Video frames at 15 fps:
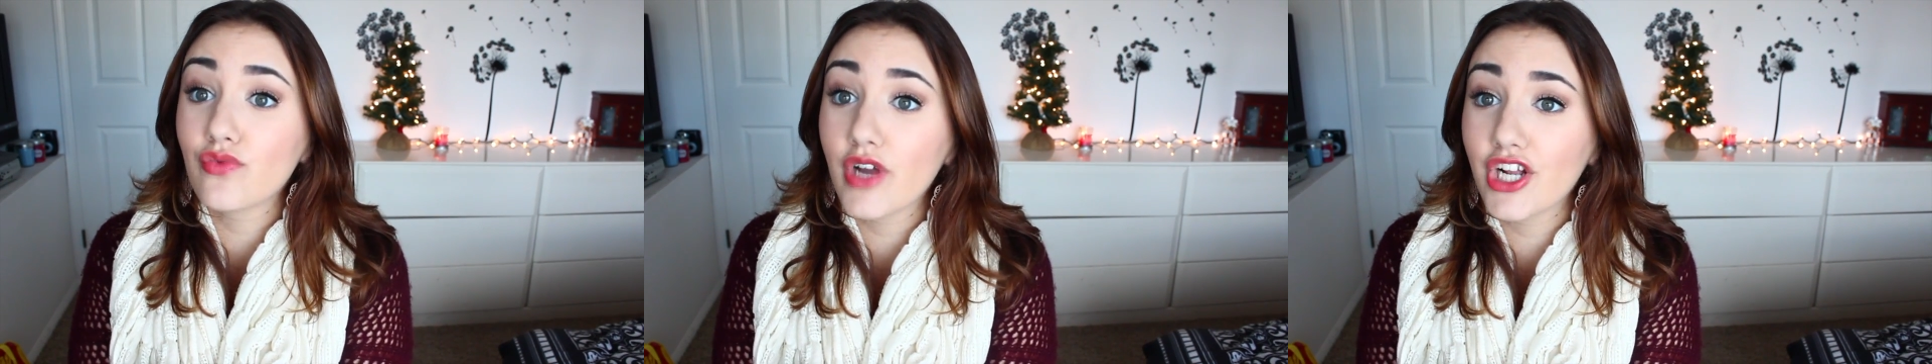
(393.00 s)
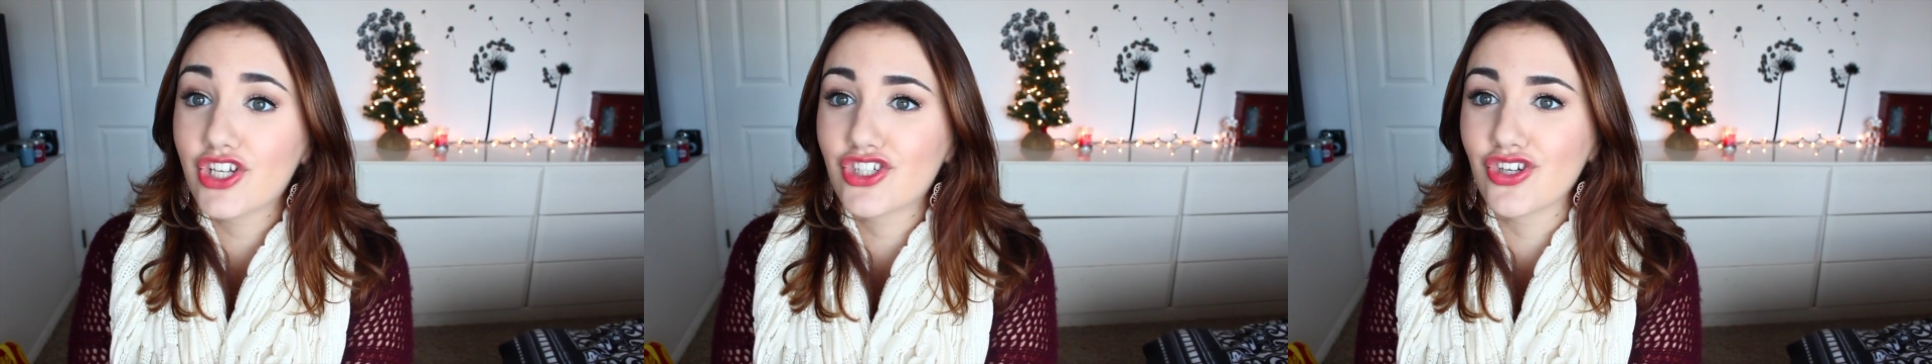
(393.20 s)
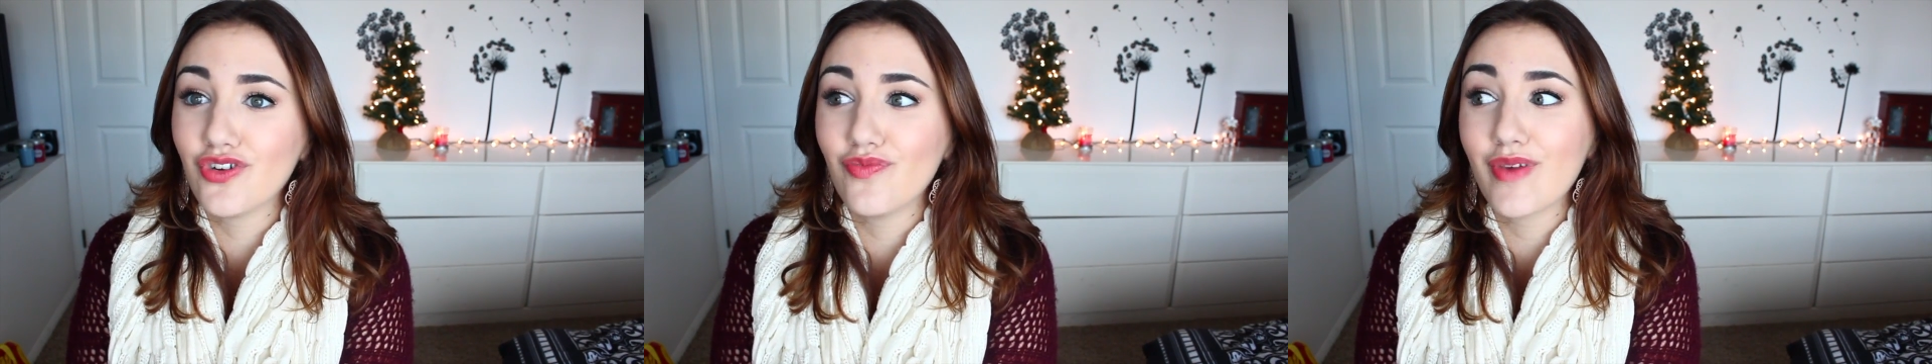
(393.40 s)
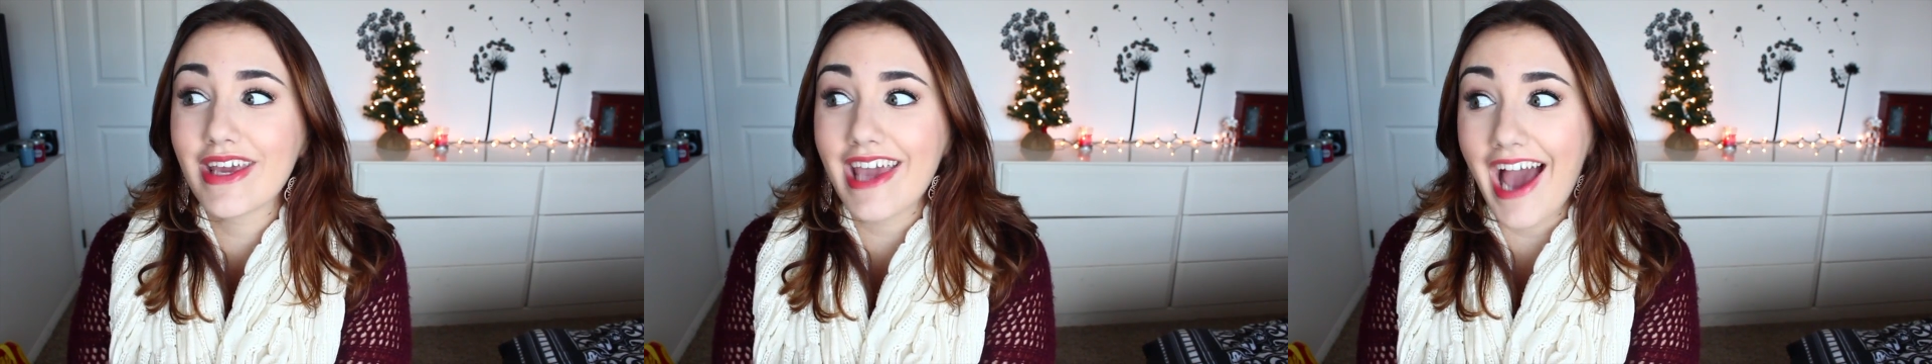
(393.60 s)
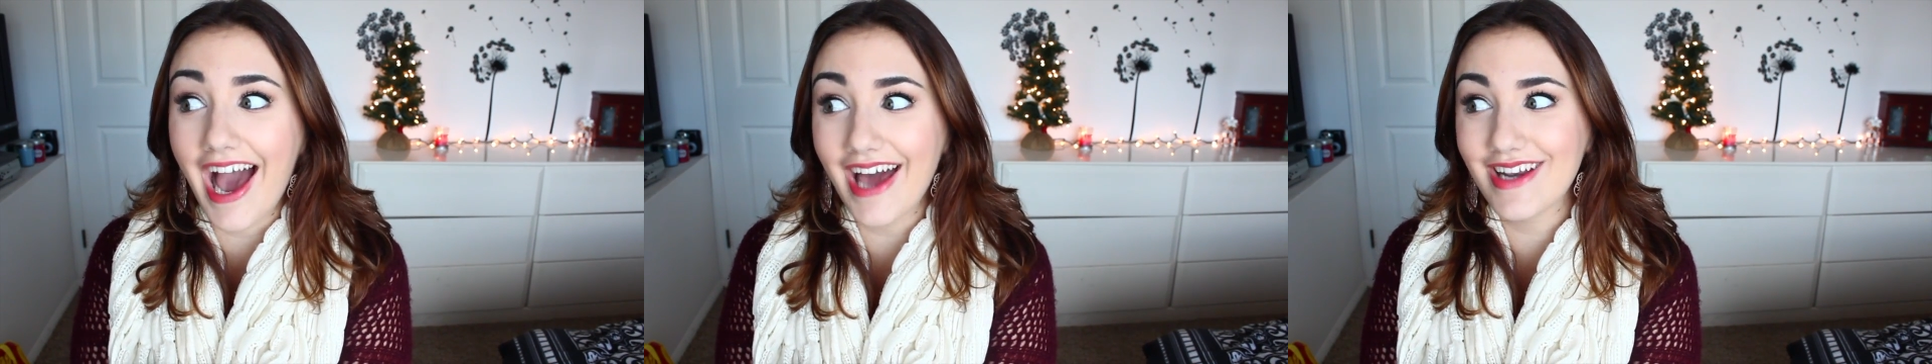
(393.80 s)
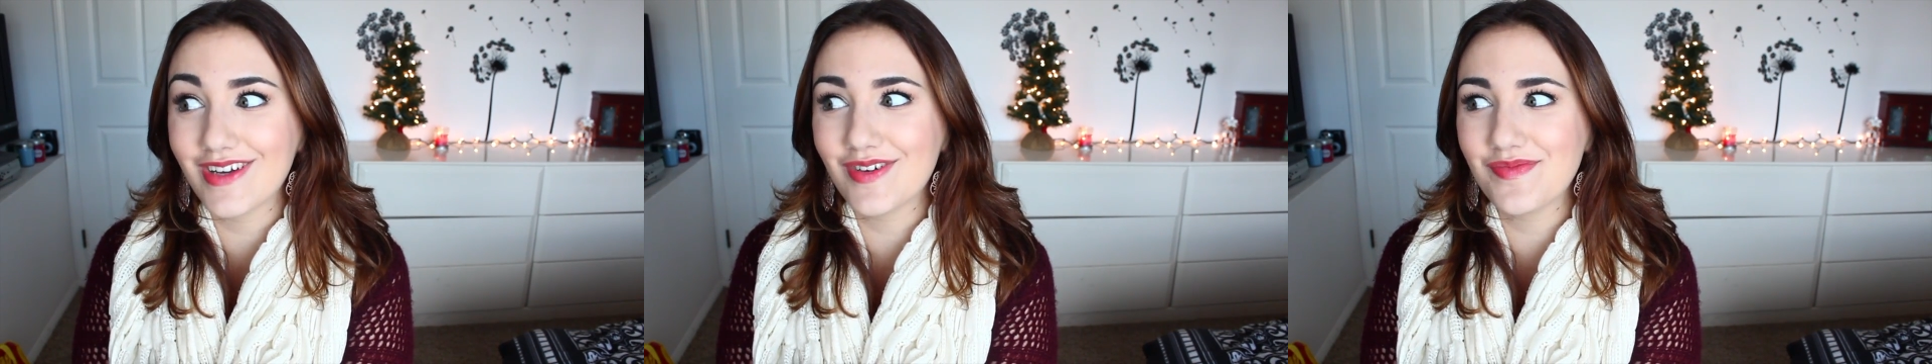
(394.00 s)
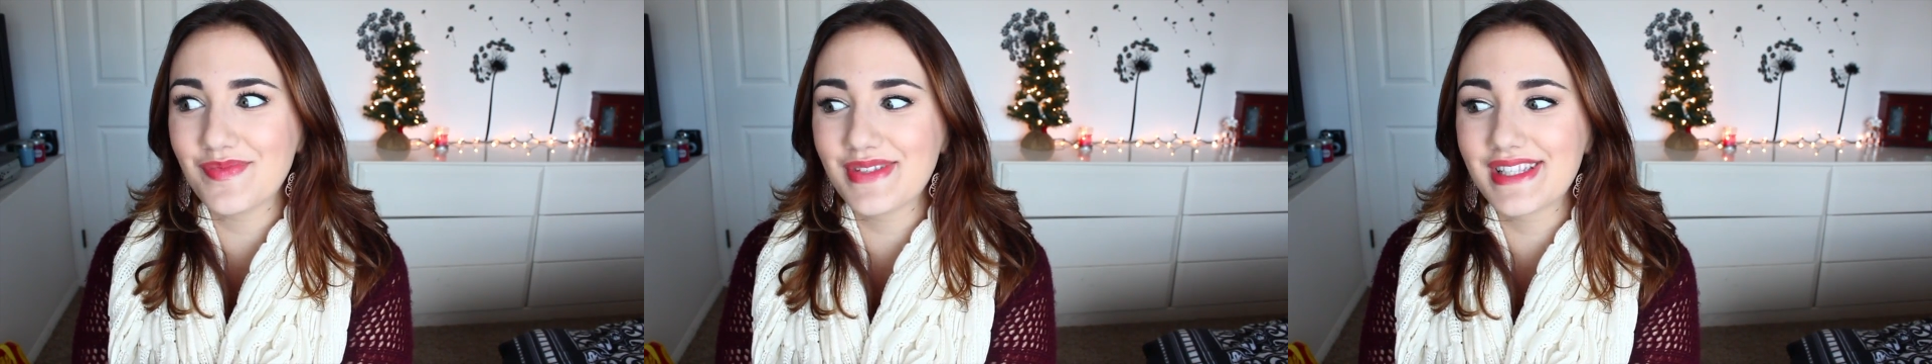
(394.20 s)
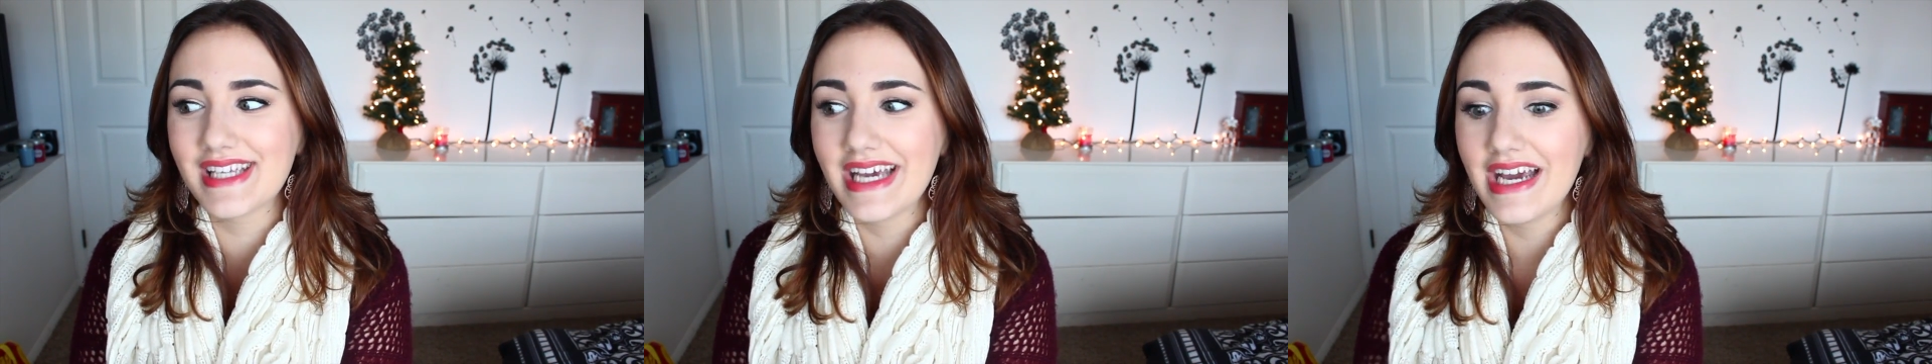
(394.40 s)
Rachel
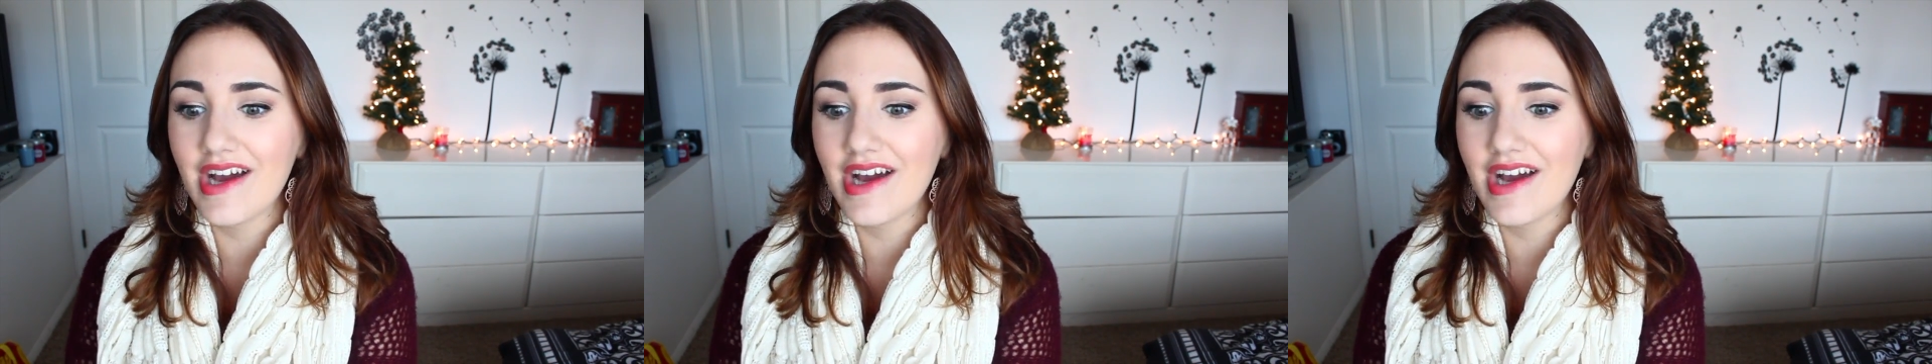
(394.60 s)
McAdams